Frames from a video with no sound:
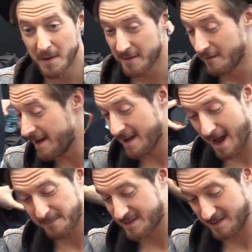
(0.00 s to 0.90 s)
Well, there is,
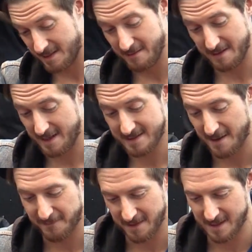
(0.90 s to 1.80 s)
absolutely,
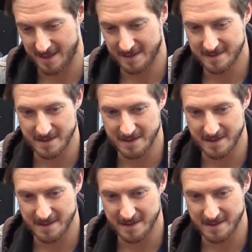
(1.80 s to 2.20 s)
definitely.